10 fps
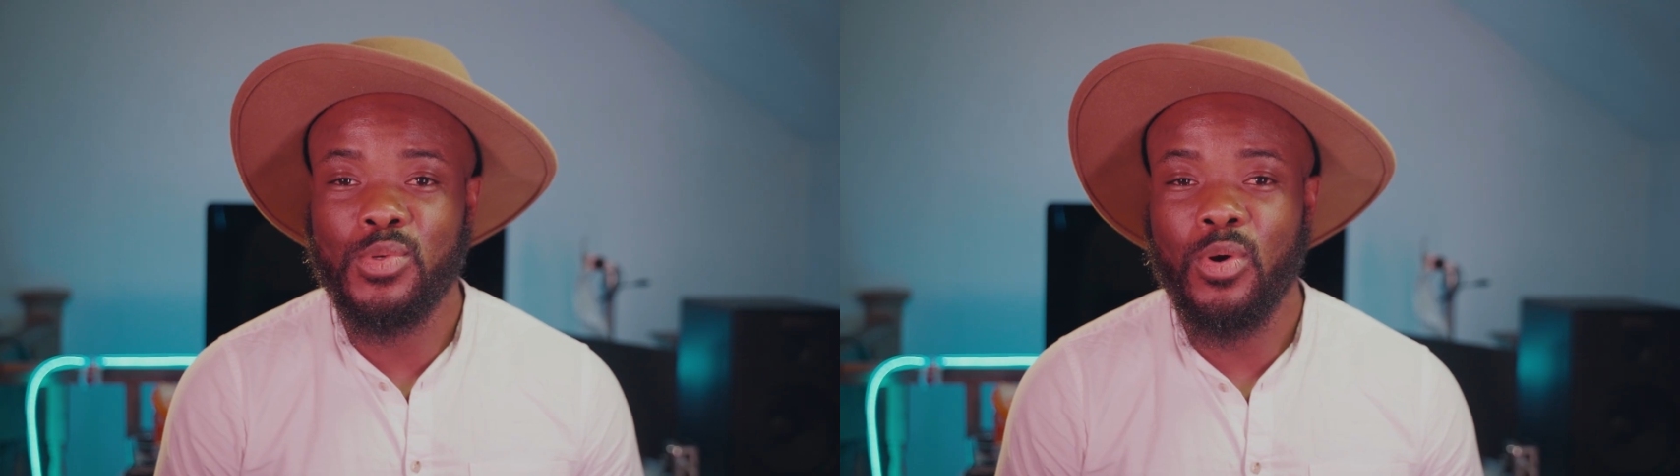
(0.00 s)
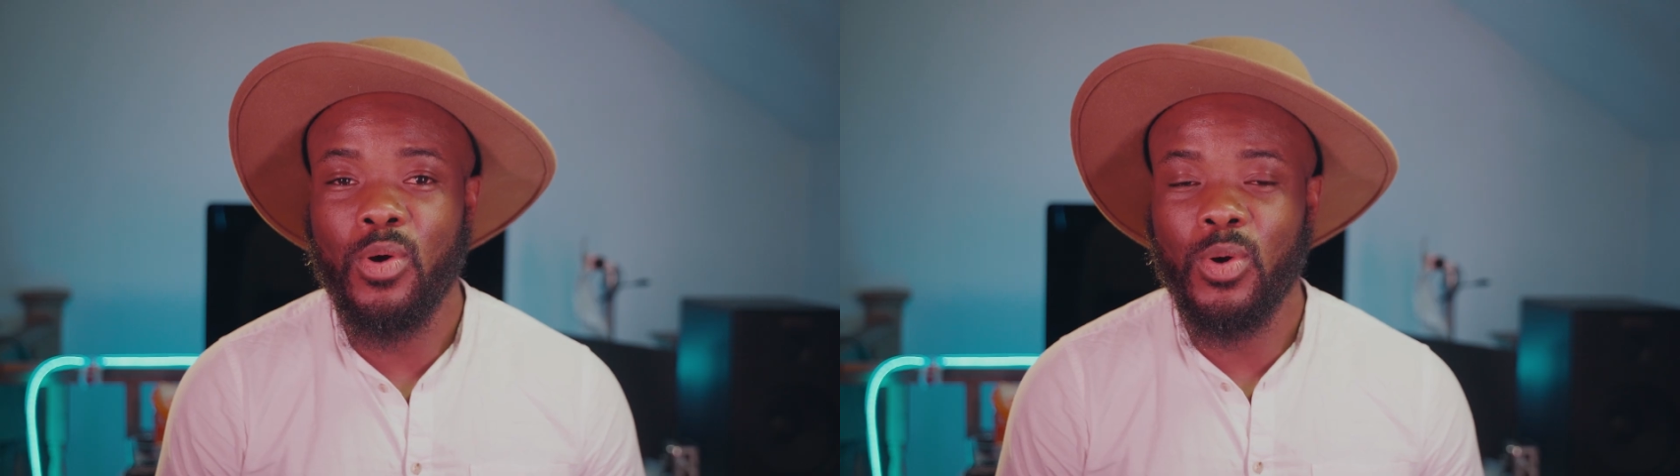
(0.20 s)

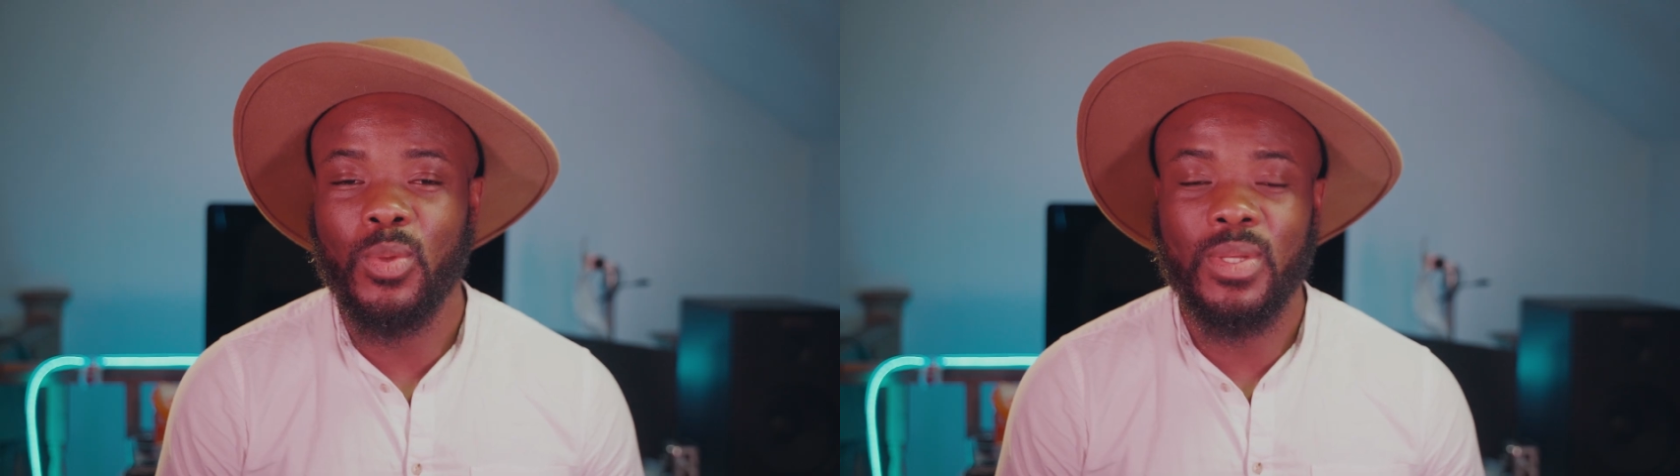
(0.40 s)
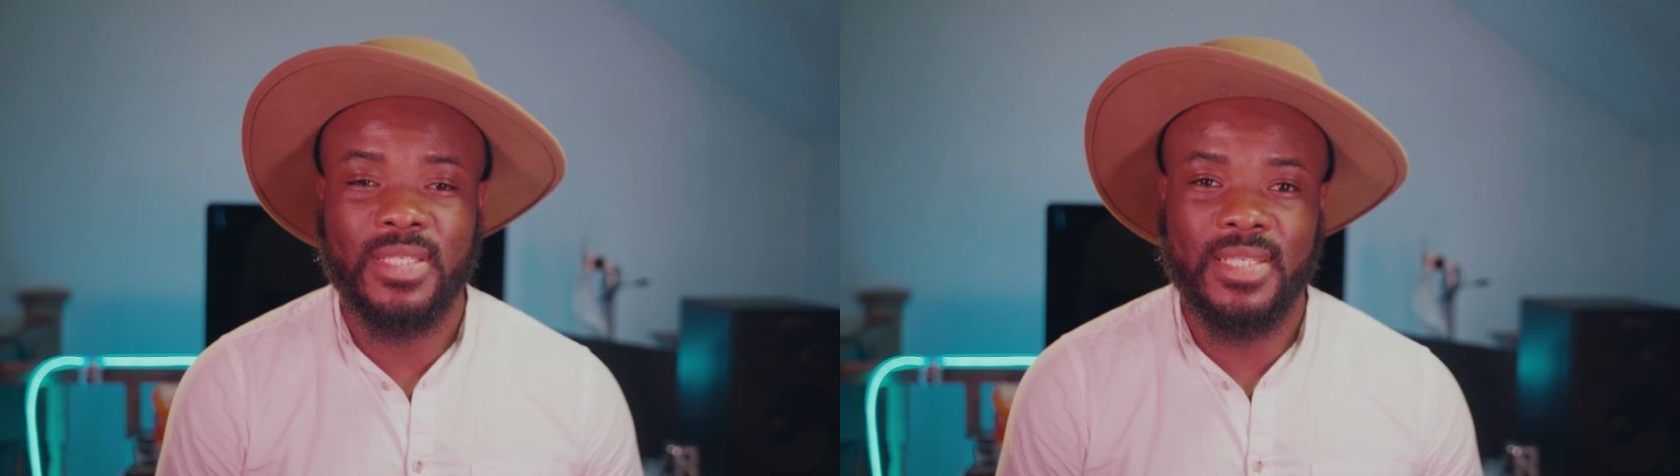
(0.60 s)
not
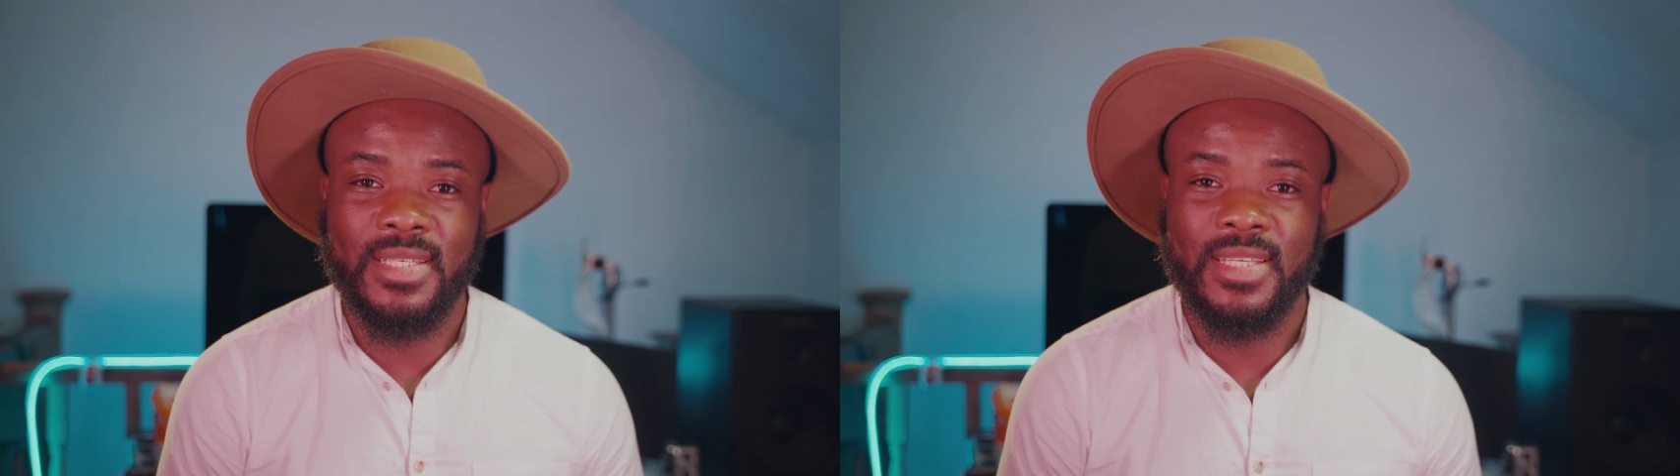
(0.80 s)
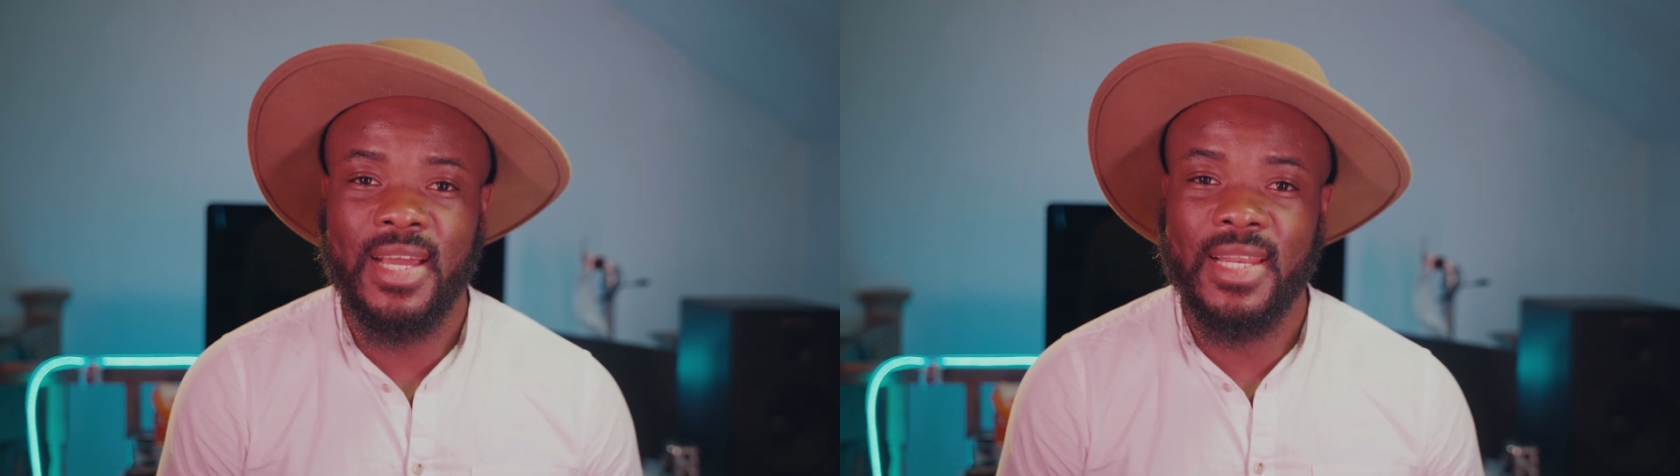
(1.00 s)
always
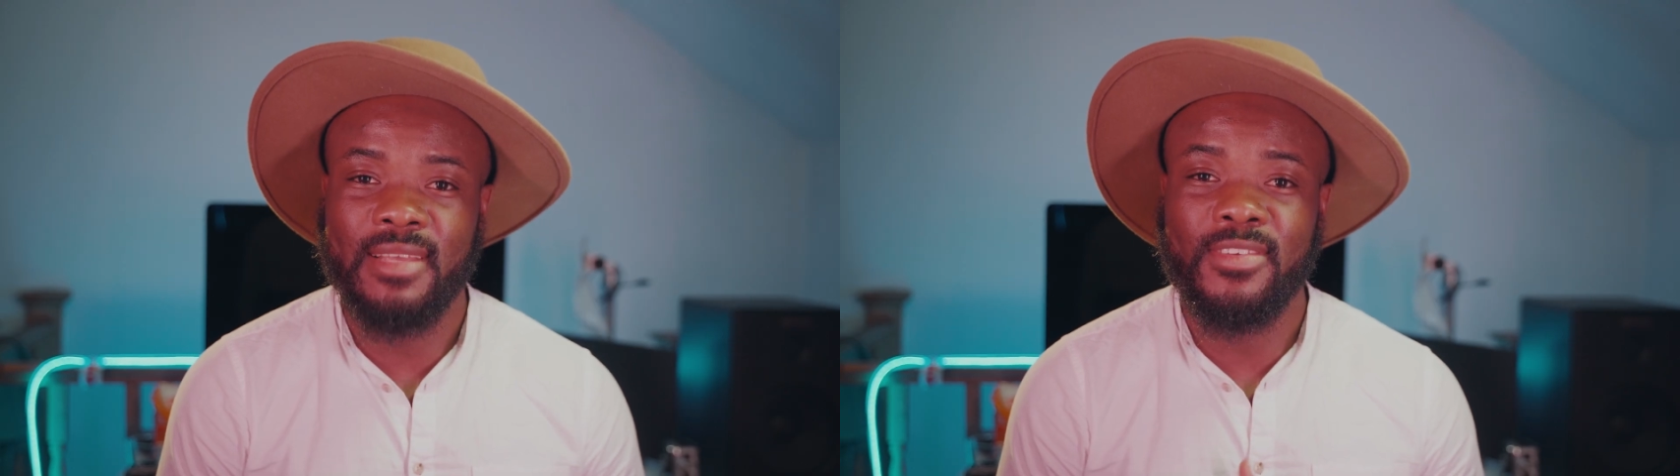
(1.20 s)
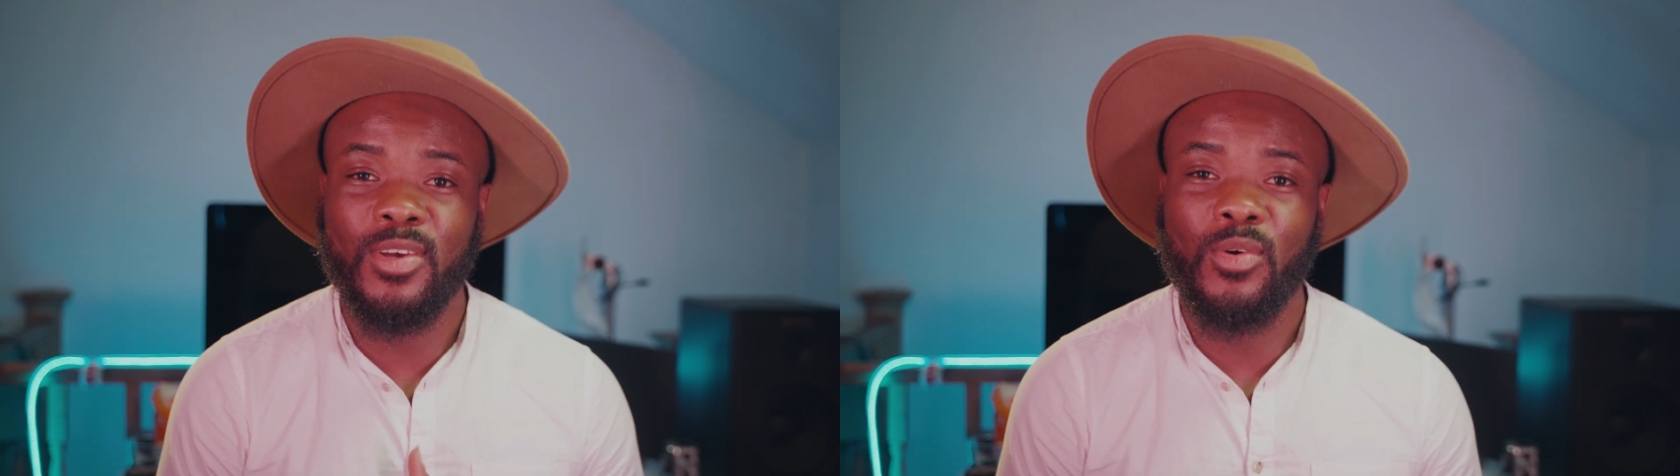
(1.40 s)
decide
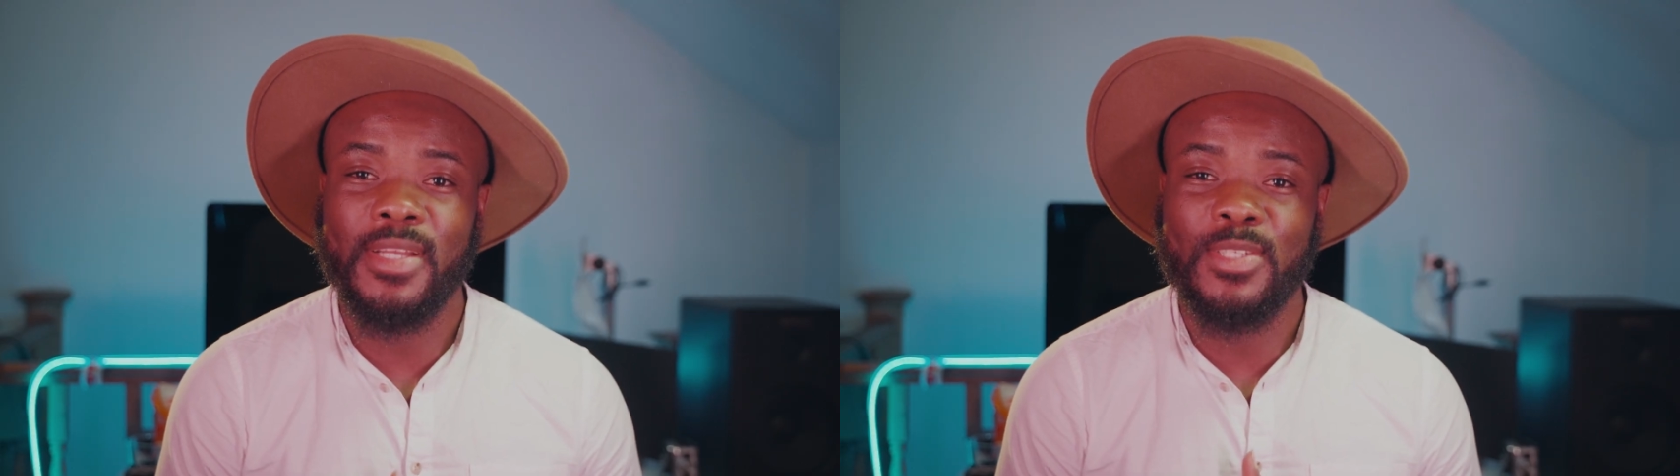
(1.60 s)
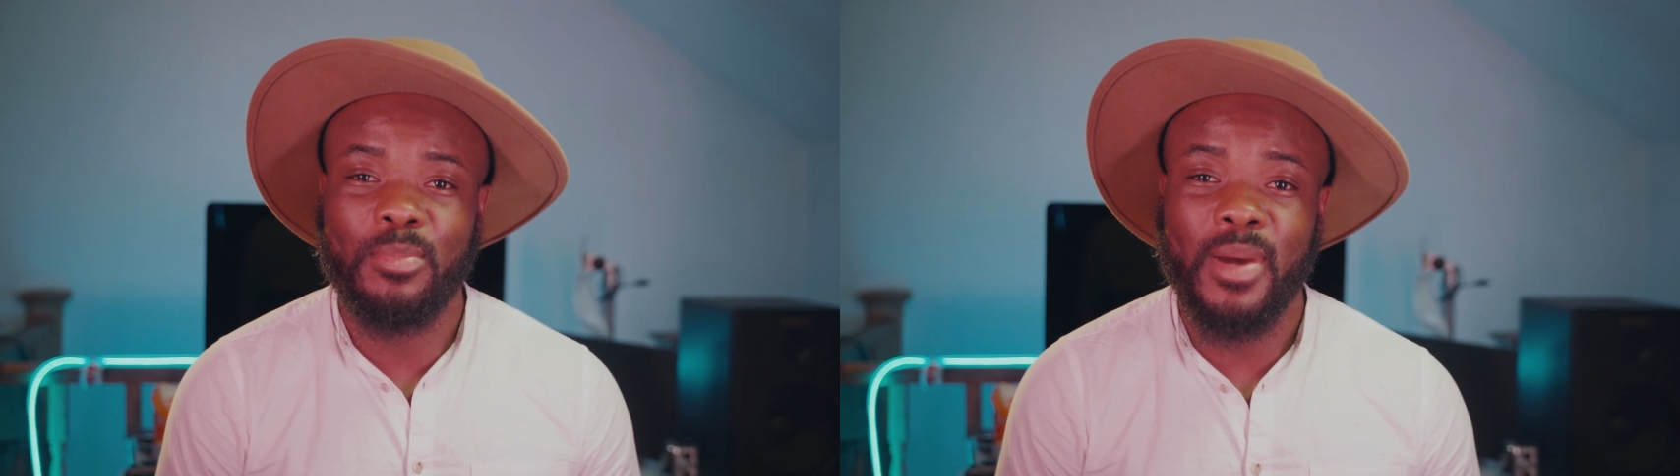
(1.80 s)
if you're
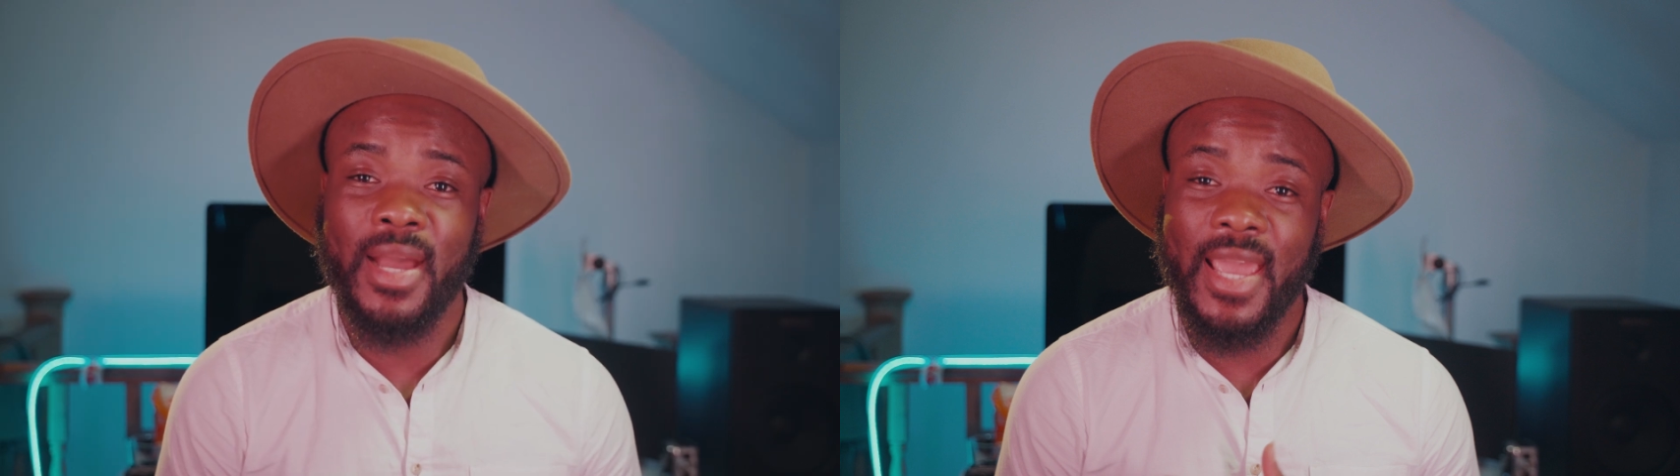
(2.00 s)
going to buy